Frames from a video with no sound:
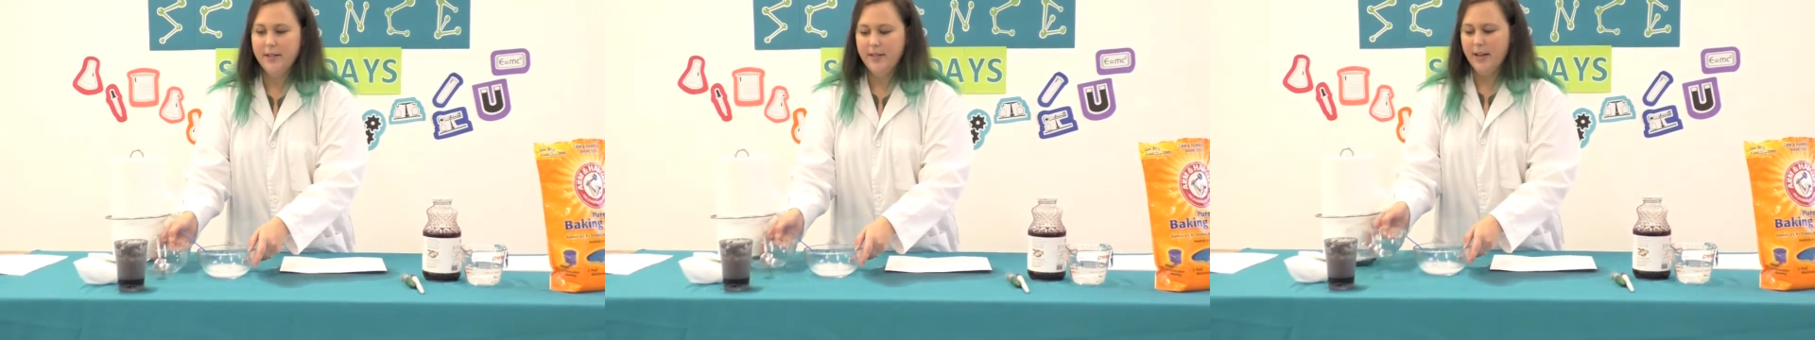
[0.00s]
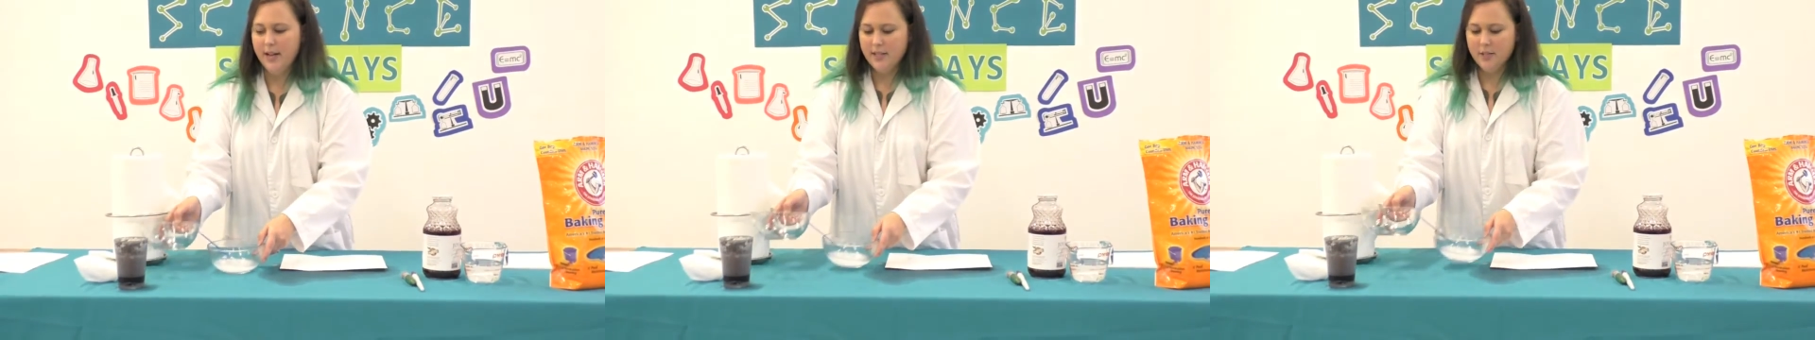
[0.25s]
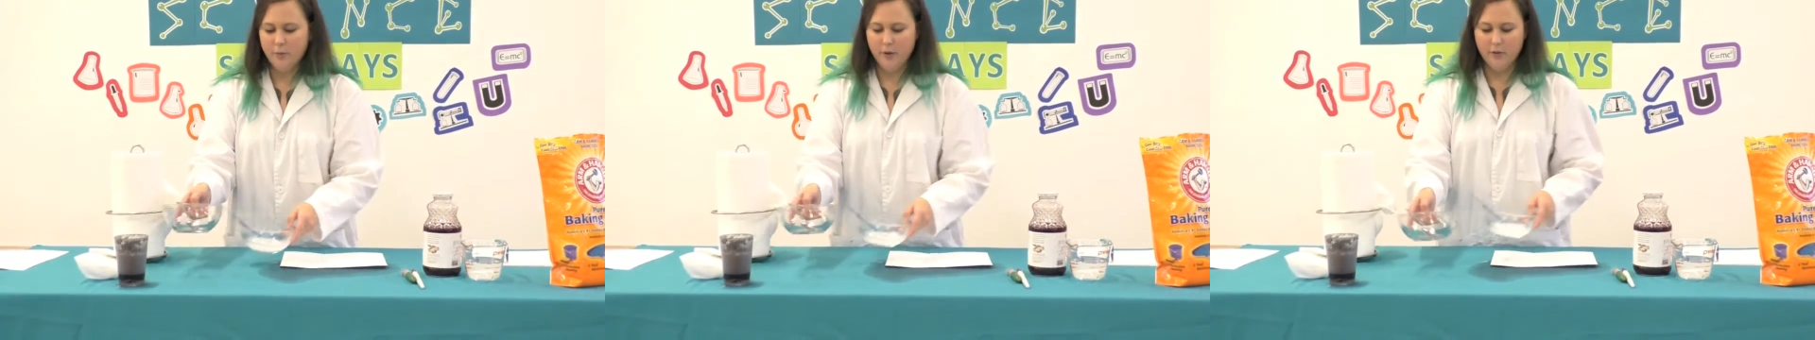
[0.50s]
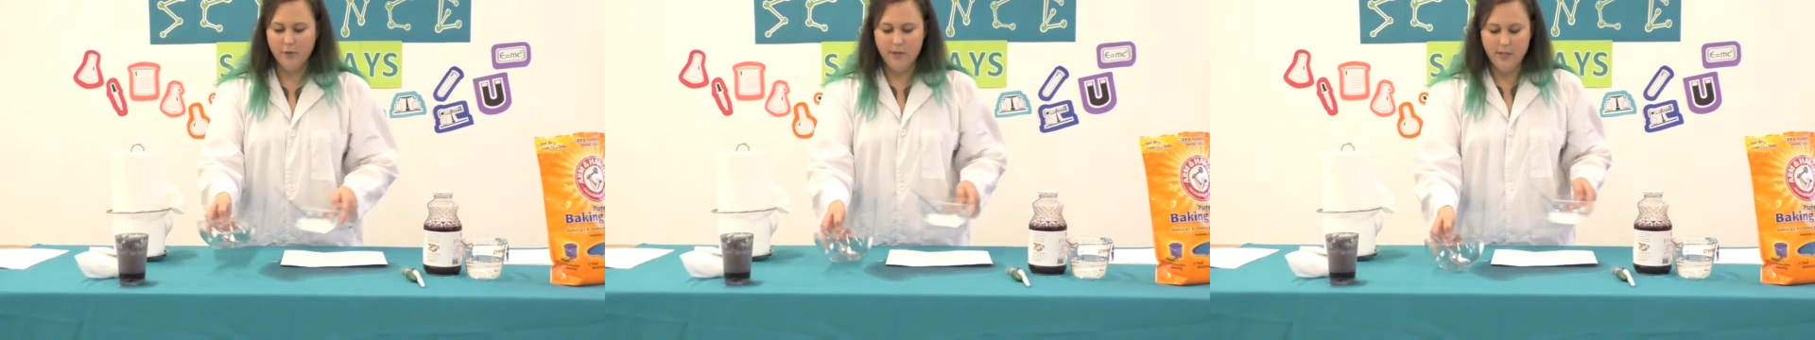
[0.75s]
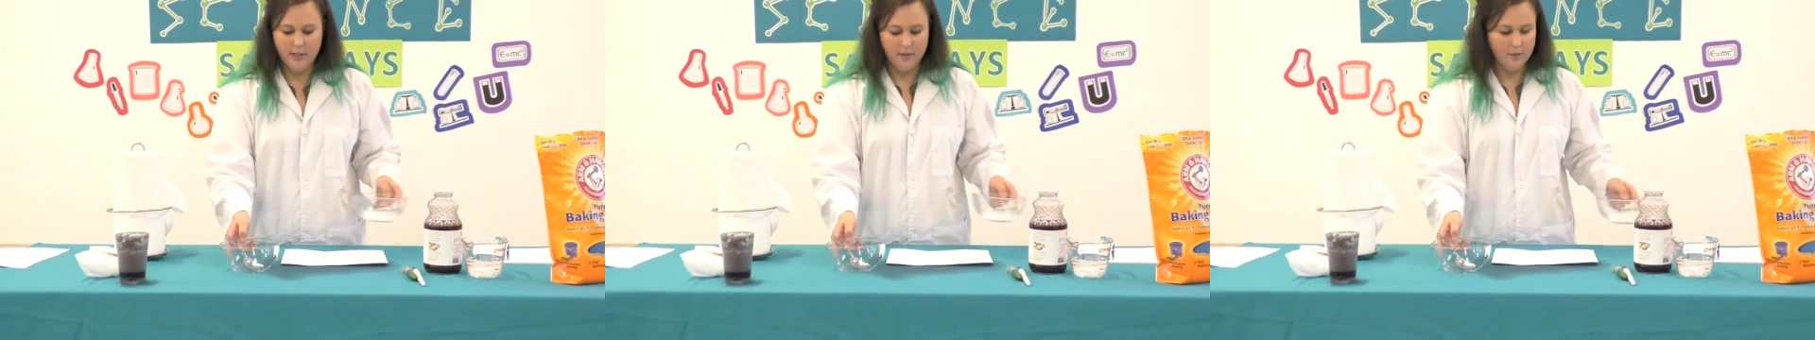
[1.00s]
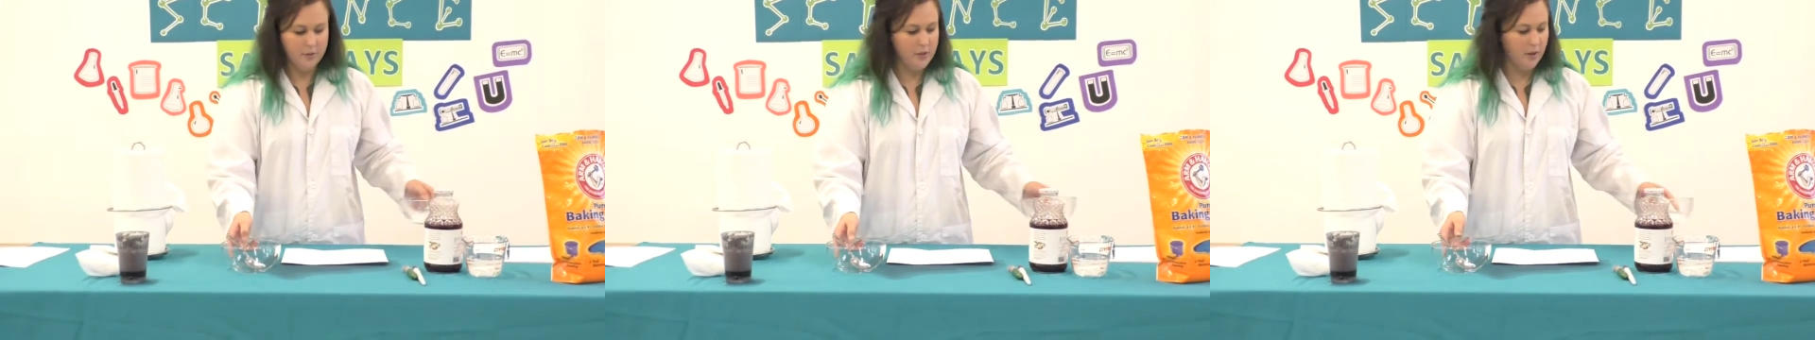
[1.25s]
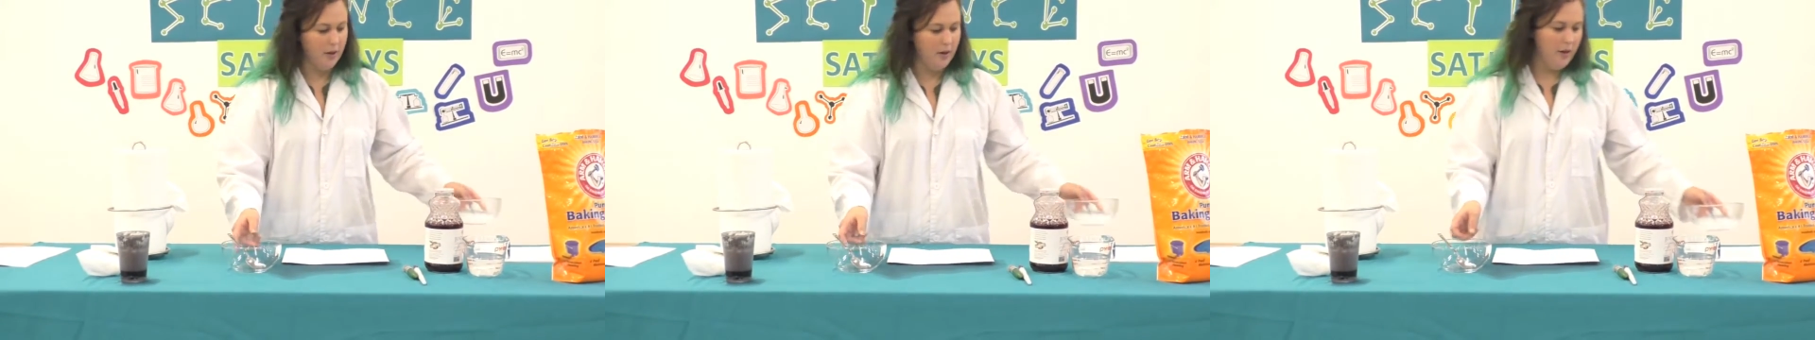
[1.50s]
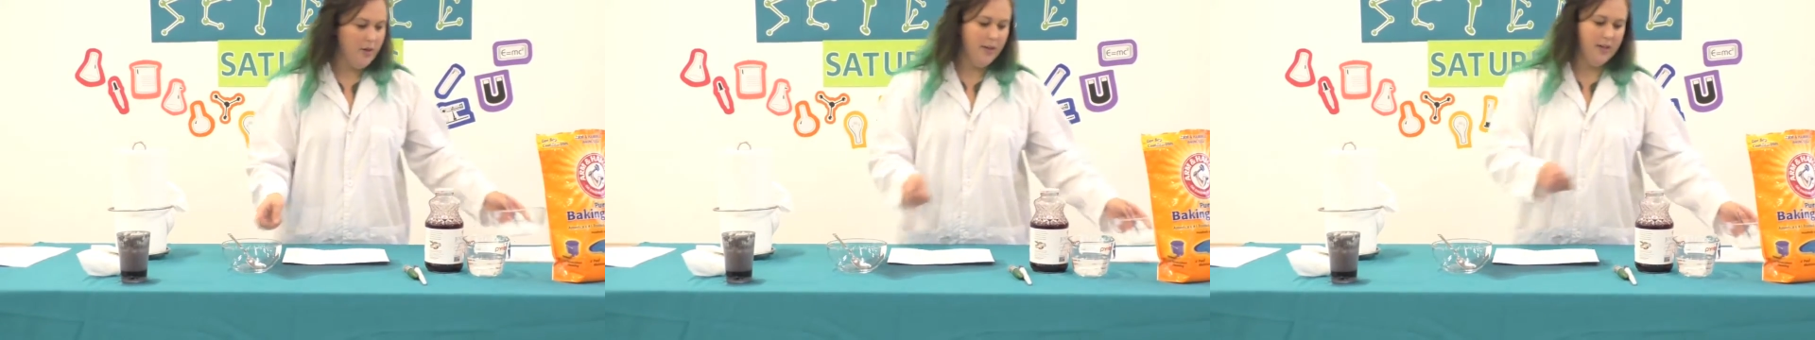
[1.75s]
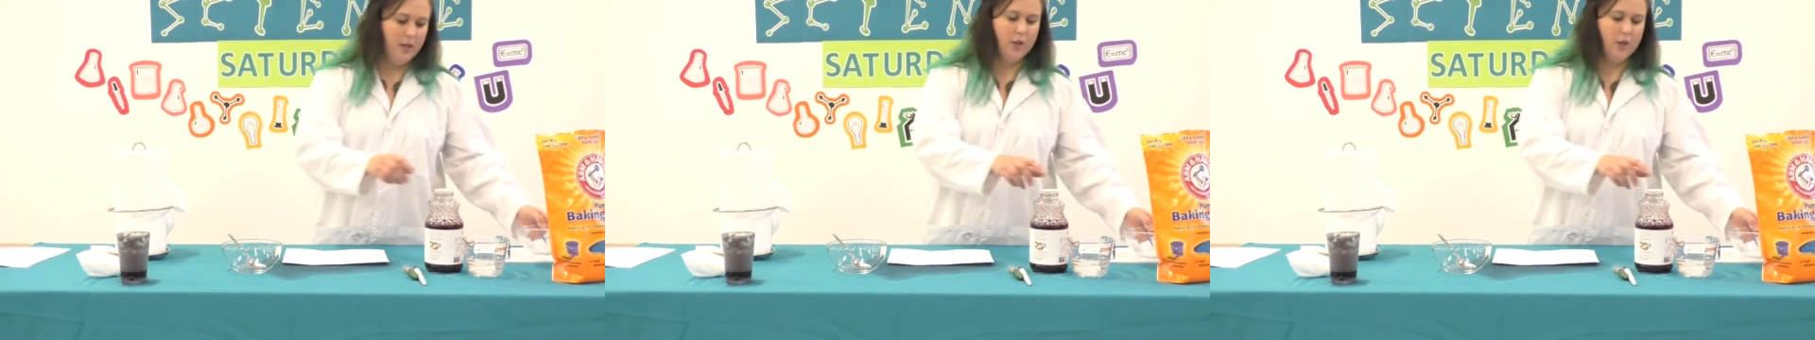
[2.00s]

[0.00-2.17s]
Next, we are going to use our